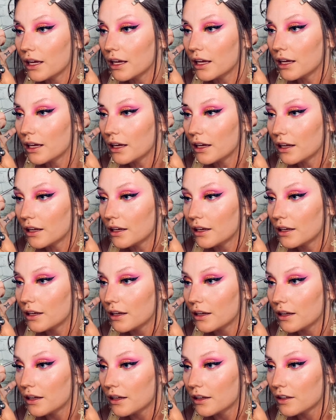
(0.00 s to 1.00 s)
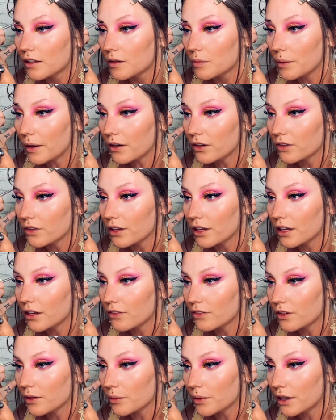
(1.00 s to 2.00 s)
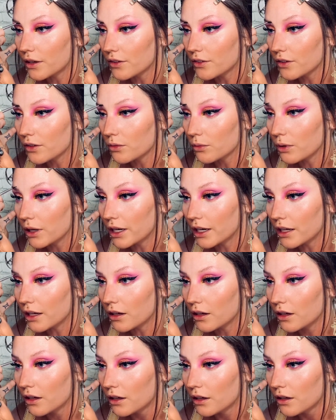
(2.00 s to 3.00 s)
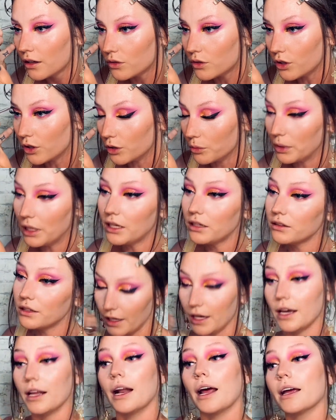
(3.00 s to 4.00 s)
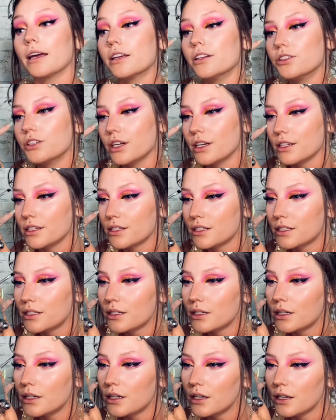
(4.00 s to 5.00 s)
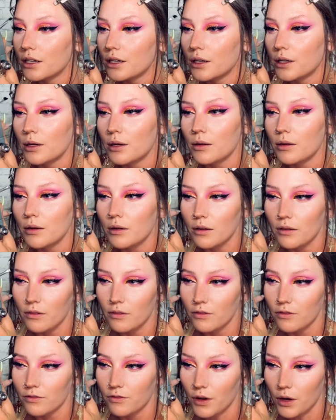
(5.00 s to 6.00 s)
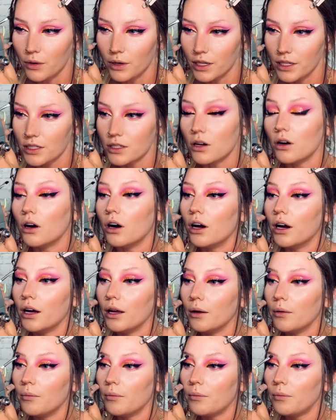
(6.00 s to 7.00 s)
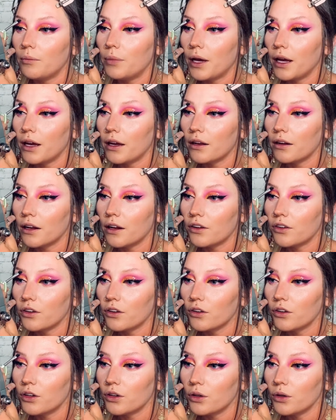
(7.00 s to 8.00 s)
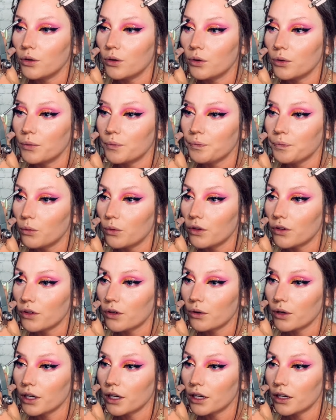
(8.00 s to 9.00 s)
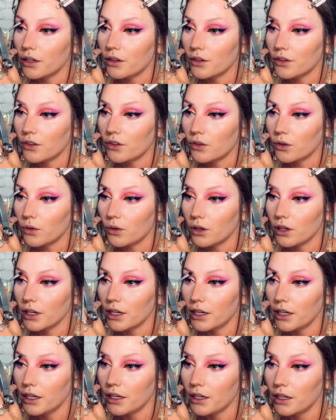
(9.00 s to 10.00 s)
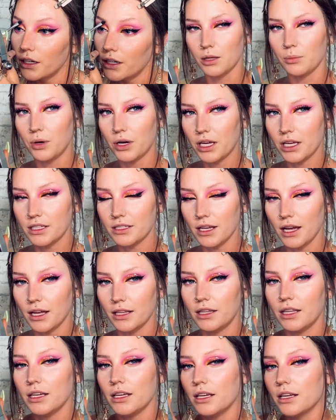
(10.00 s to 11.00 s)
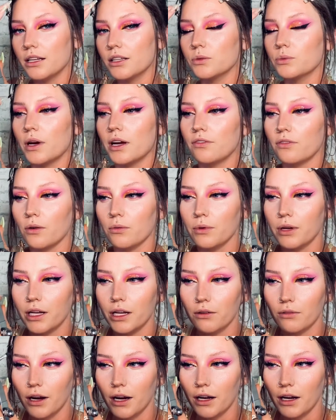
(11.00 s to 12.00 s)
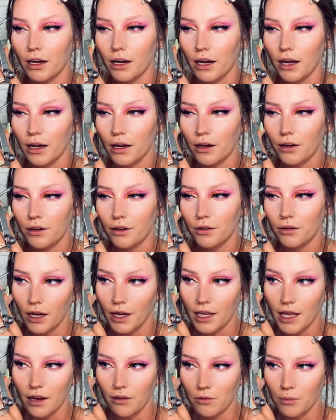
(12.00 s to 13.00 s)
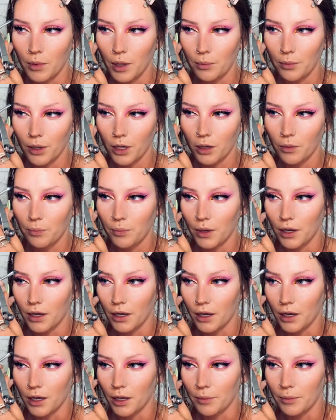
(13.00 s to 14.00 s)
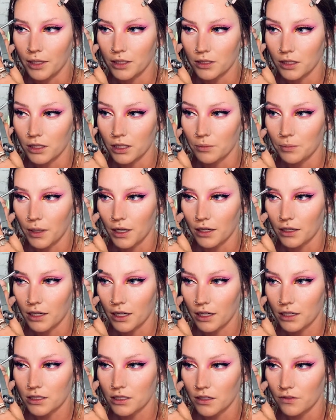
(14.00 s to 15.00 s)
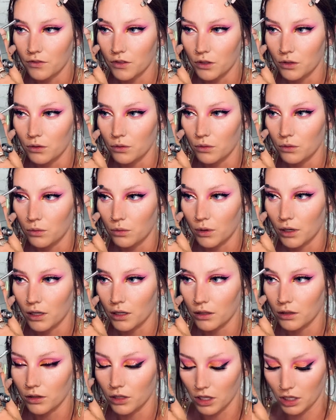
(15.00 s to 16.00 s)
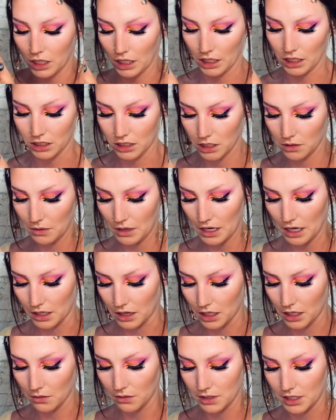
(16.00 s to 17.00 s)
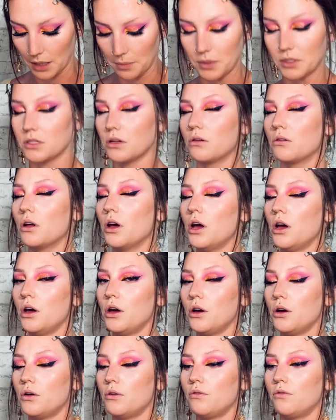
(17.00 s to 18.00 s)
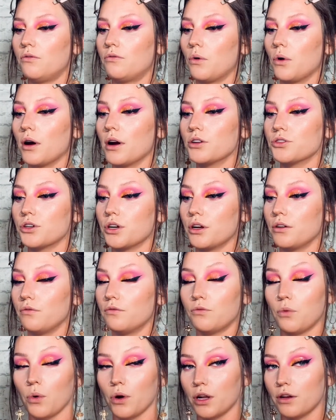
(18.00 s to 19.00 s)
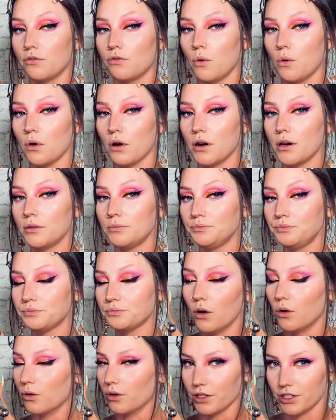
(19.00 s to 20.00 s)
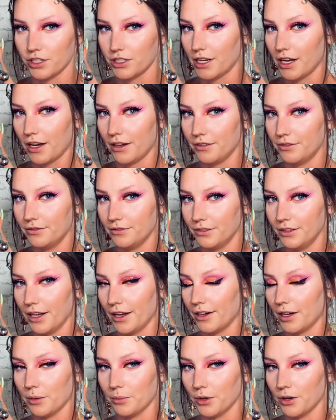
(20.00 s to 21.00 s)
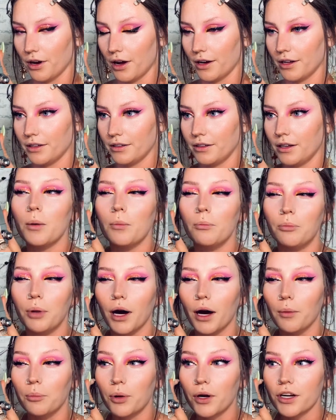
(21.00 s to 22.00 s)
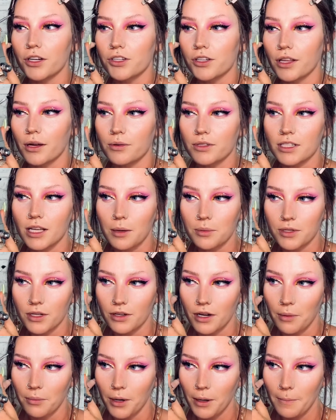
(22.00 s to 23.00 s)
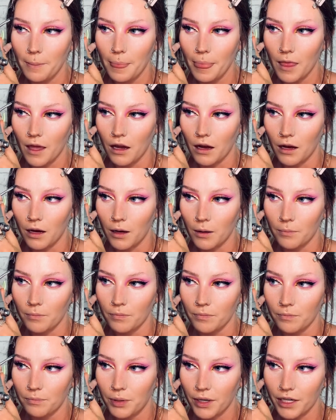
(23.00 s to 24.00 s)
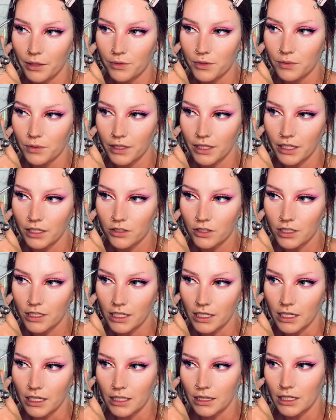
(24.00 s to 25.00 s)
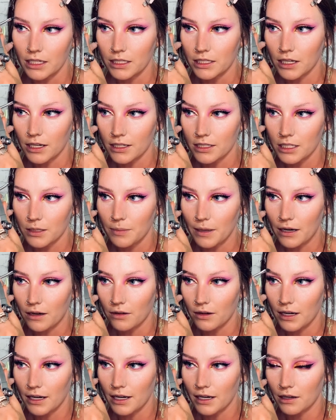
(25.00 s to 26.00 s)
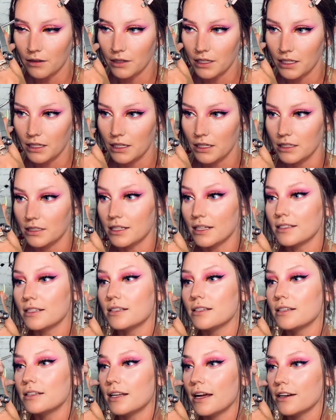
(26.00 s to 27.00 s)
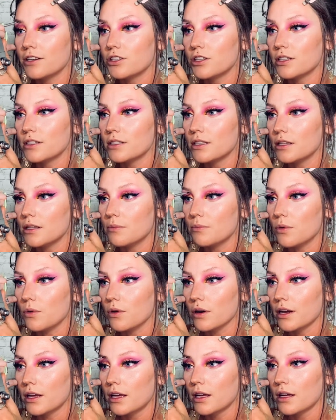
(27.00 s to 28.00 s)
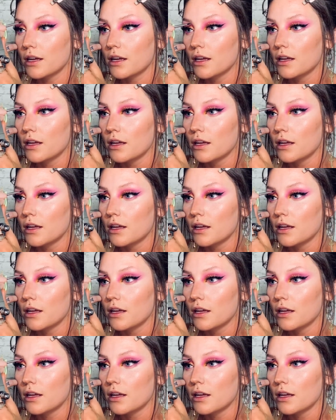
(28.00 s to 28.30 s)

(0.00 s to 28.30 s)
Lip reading: and especially if someone else is reading to me and I can just focus on paying attention to what's going on in the story. The book he said that he and his wife are reading right now, I can't remember, but it's on the podcast if you want to look into it. I think it was episode 444, or it just had that number on it. But pretty sure that was the episode number. But it was really interesting. He talks about how he sets his intentions in the morning,